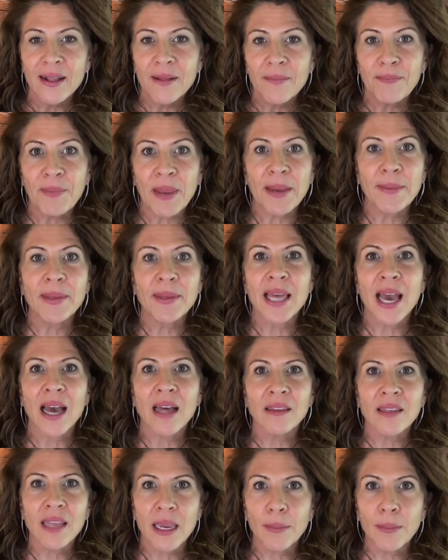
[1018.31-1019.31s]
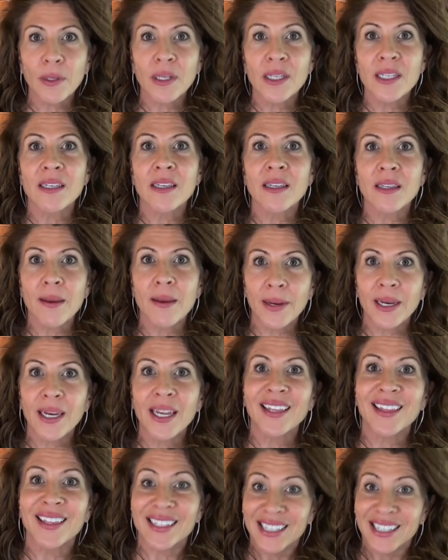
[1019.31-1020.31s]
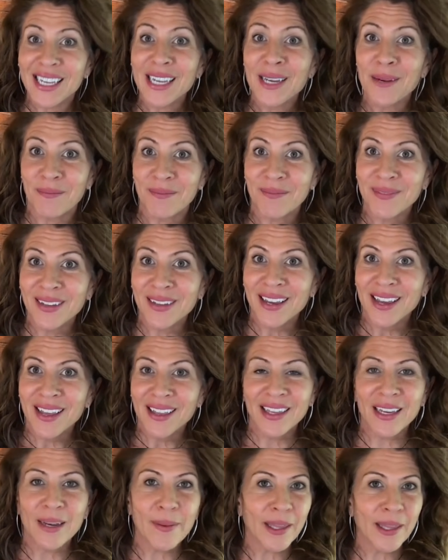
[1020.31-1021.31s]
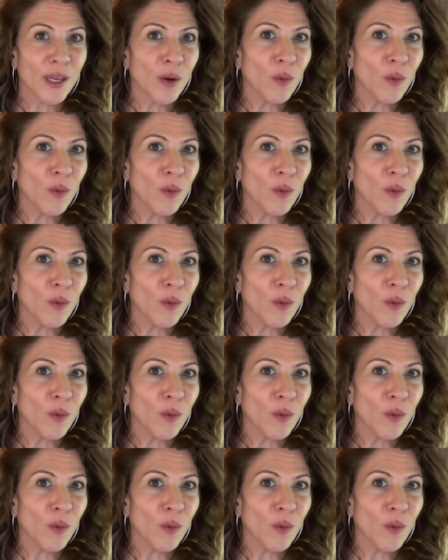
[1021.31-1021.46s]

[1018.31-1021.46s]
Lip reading: Maybe that label is limiting the team. Think about the